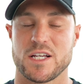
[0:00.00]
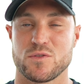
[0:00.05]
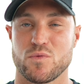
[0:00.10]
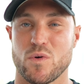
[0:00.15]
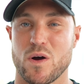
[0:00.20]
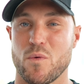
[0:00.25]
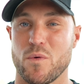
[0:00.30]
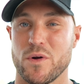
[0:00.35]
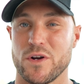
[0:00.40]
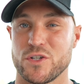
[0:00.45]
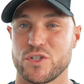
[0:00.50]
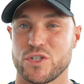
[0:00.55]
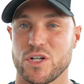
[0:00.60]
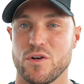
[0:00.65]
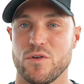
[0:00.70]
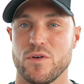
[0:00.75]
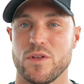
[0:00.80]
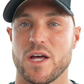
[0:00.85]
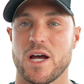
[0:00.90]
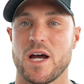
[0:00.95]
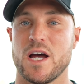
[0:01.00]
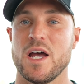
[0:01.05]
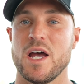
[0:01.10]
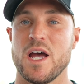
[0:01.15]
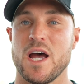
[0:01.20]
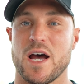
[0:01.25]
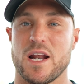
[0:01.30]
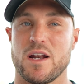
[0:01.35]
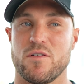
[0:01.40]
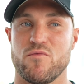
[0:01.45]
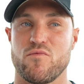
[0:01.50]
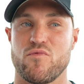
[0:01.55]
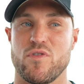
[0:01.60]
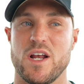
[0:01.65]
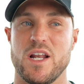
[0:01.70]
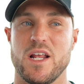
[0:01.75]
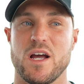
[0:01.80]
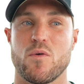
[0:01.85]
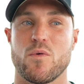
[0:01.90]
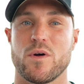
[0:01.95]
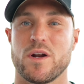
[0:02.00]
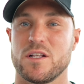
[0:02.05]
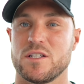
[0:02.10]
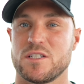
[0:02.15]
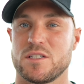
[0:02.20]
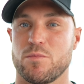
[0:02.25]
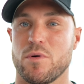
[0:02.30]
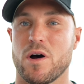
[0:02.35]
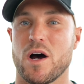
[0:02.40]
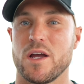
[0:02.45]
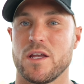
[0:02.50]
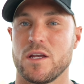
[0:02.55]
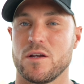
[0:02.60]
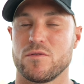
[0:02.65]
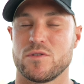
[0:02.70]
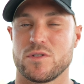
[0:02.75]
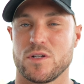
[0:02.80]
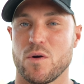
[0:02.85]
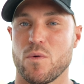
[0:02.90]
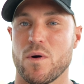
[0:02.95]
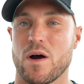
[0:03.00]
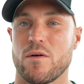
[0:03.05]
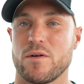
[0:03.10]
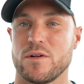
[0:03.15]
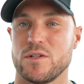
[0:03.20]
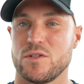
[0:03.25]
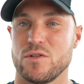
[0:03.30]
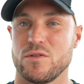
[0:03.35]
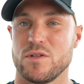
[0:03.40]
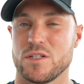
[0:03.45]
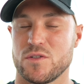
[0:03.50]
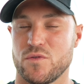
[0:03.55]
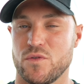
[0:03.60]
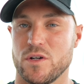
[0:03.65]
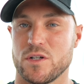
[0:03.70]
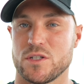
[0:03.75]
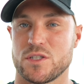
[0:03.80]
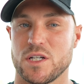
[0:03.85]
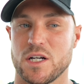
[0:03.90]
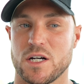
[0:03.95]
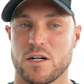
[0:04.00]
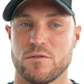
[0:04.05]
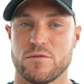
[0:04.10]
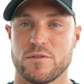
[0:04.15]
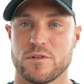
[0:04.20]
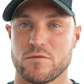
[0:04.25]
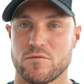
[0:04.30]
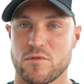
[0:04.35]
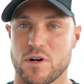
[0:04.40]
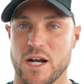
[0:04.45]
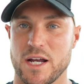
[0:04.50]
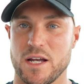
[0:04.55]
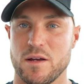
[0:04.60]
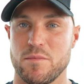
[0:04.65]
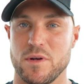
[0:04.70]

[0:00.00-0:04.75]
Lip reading: So I want to show you that, and really I want to inspire you to go out and do this for yourself, right?